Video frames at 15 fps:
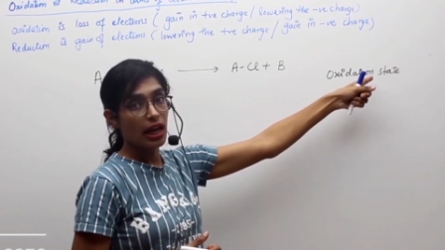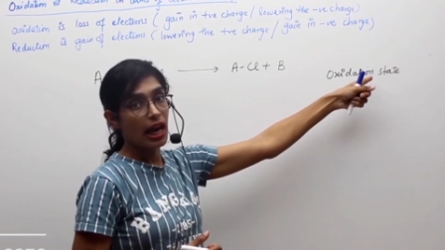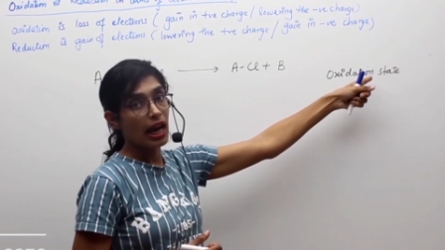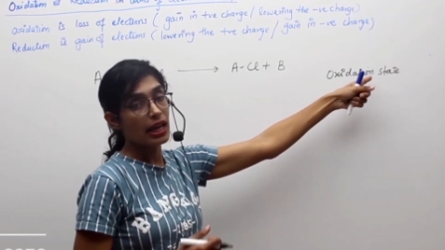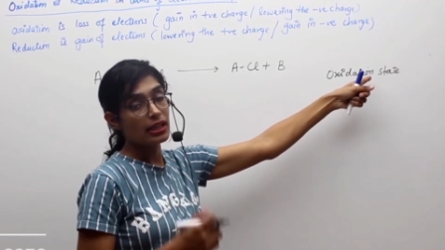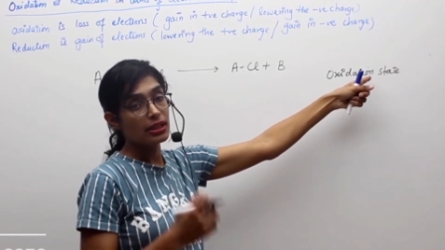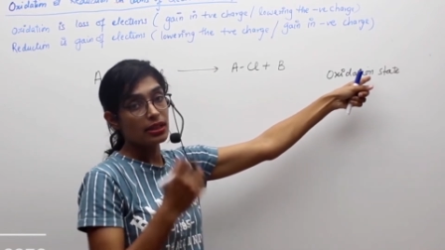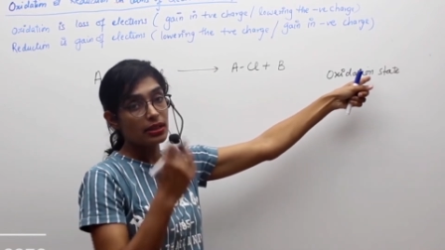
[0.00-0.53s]

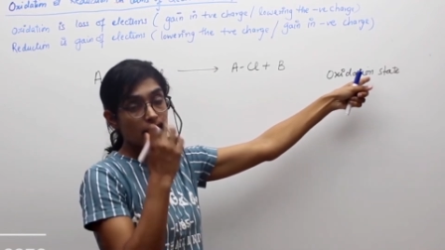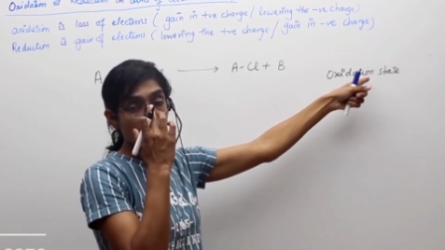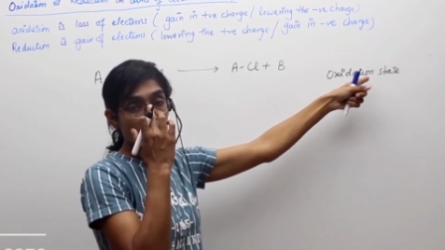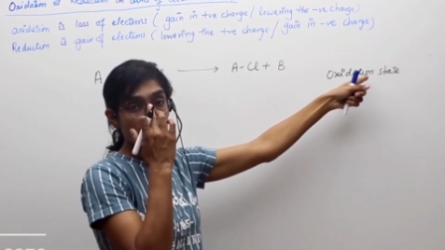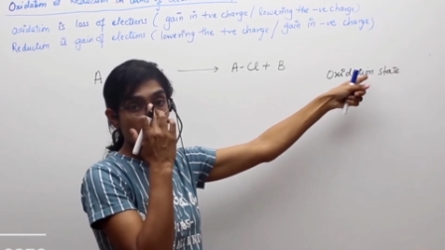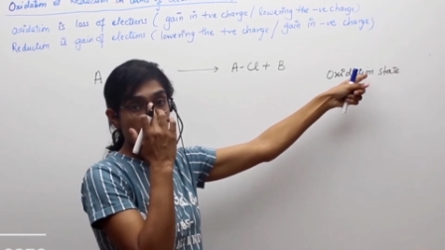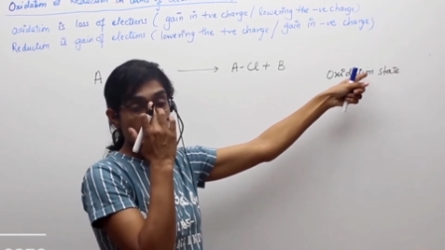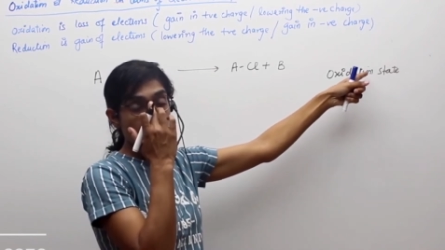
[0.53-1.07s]
as the
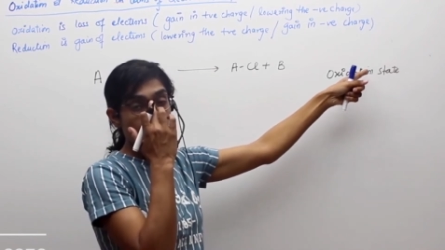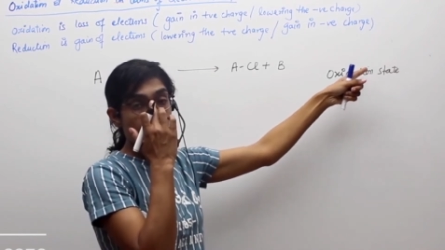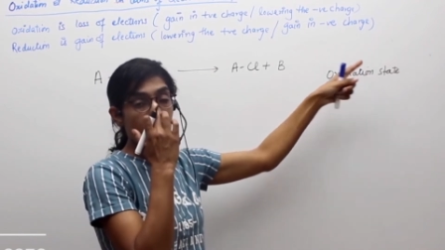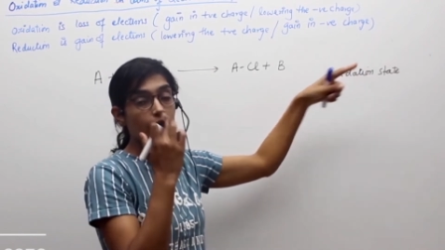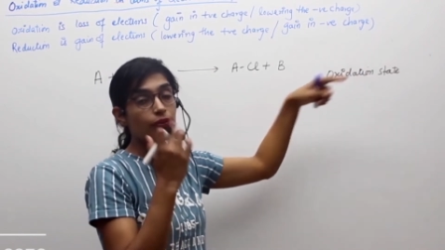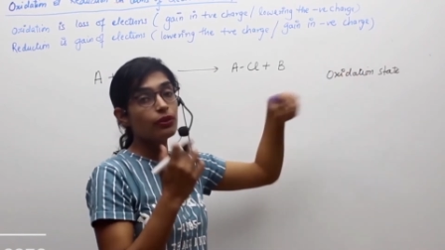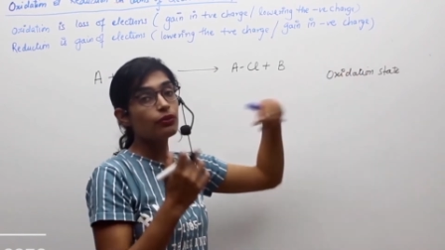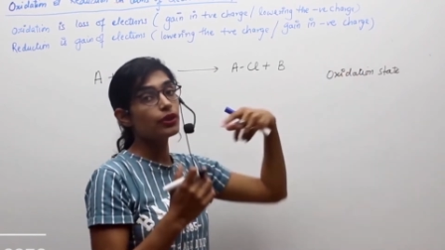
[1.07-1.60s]
term
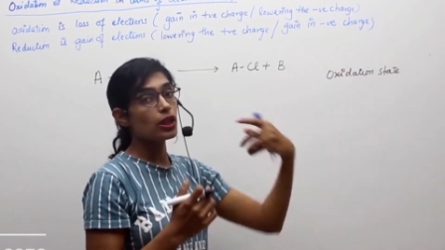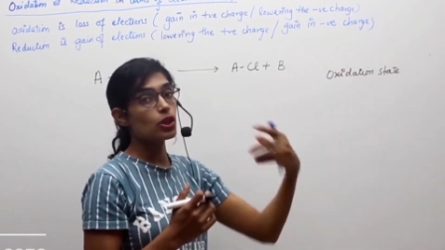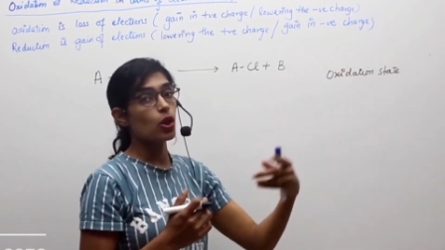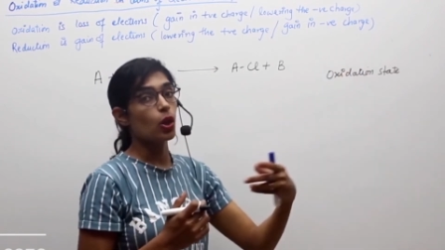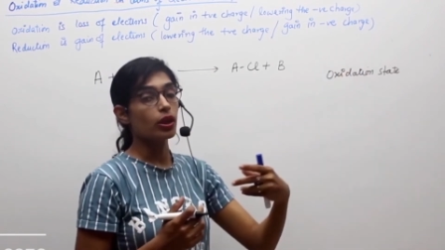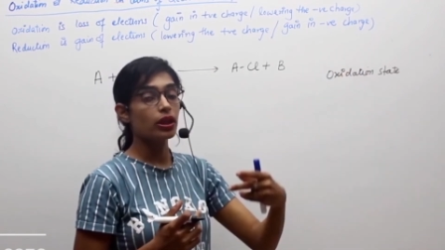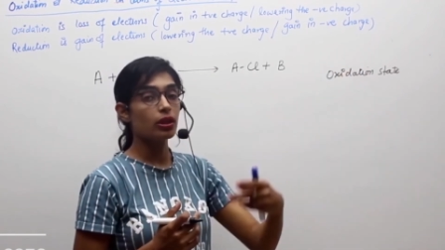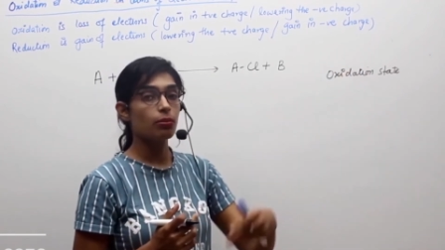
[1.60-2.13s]
whenever we are
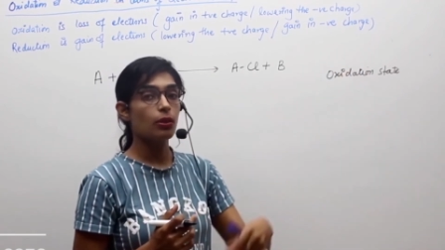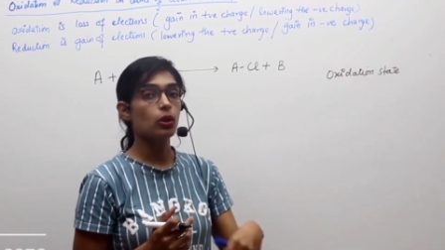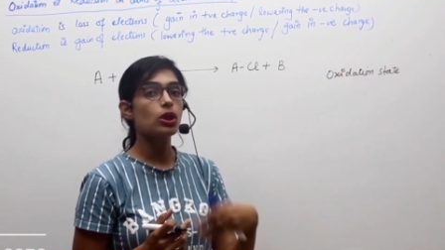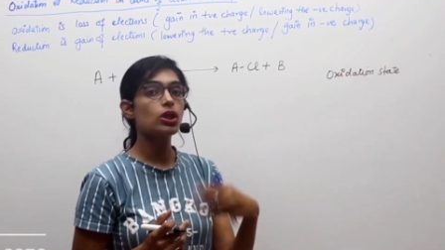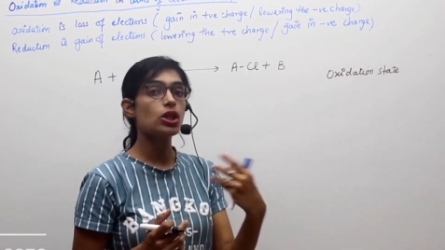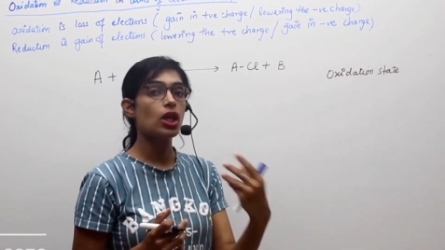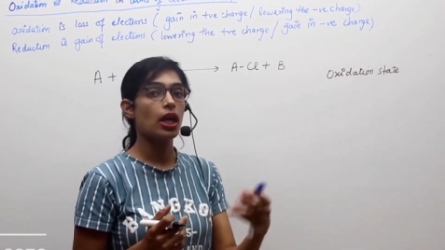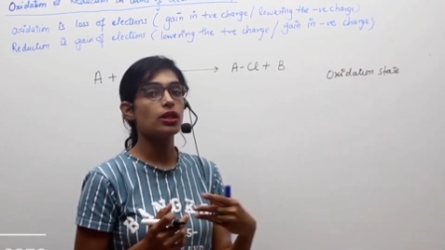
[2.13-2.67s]
talking about
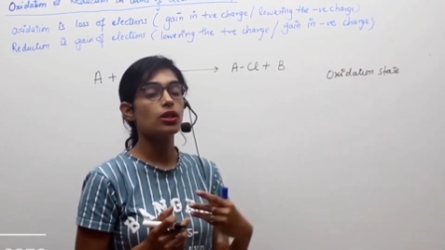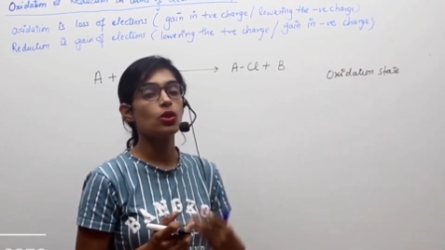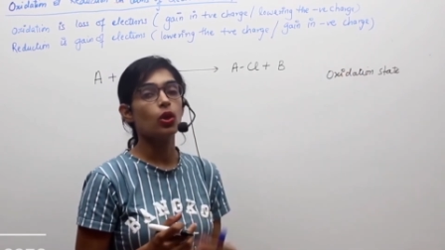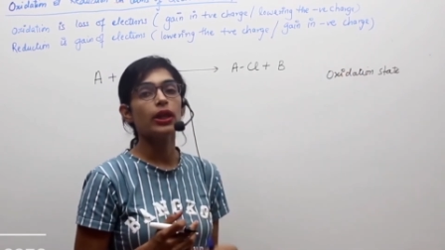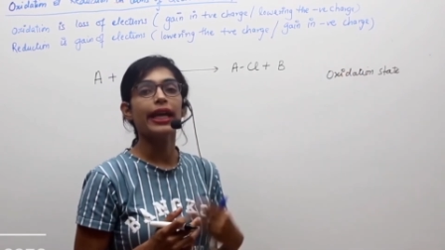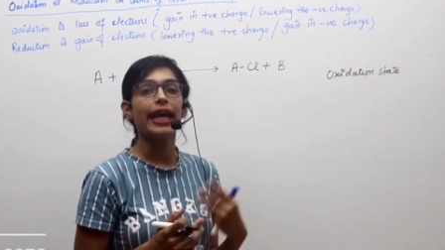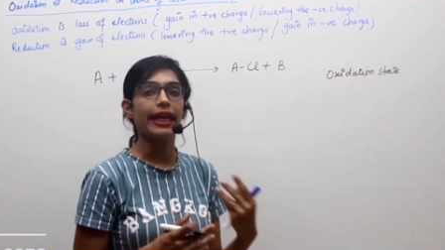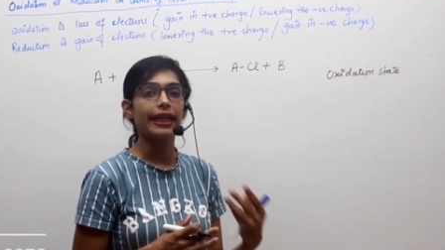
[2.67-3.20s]
the charges
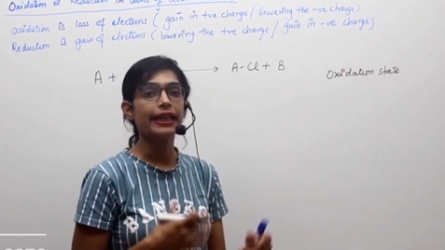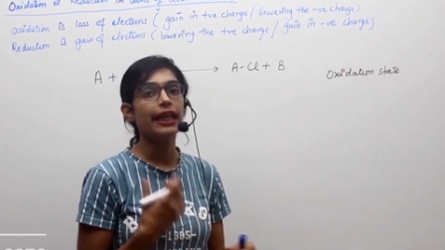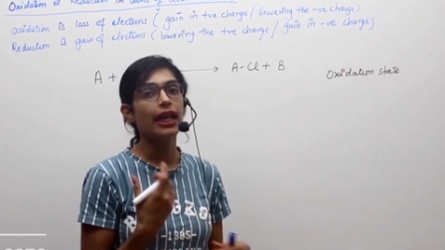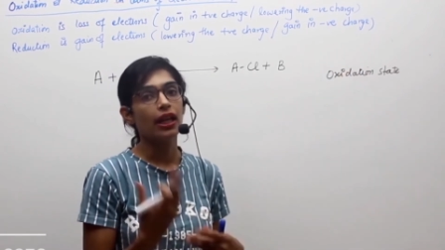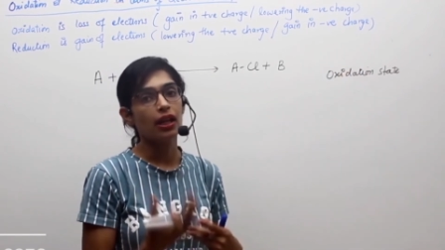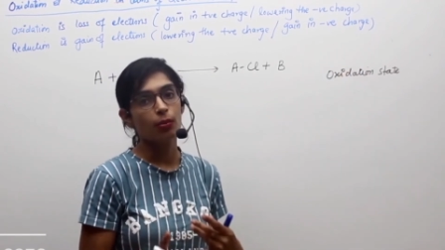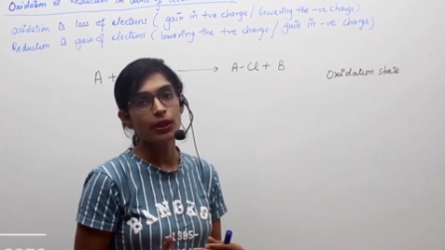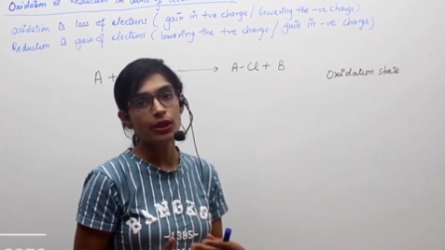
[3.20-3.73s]
on any
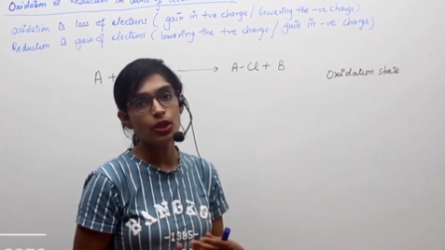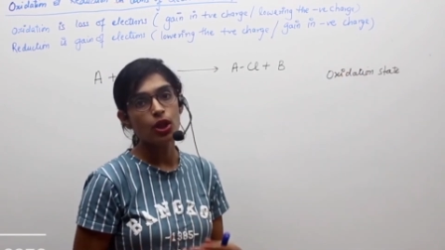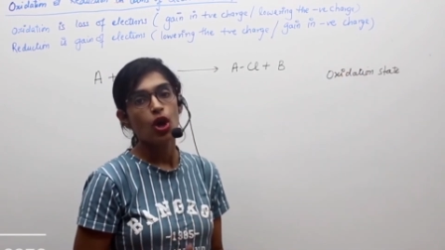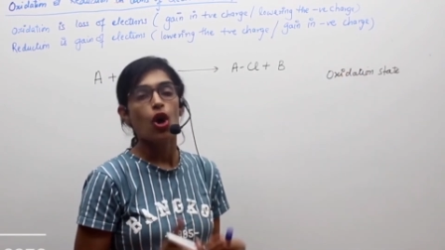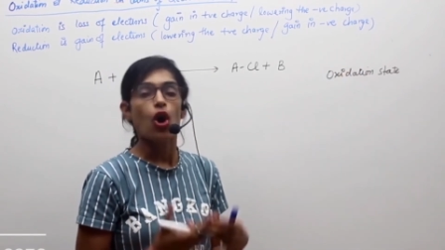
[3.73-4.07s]
element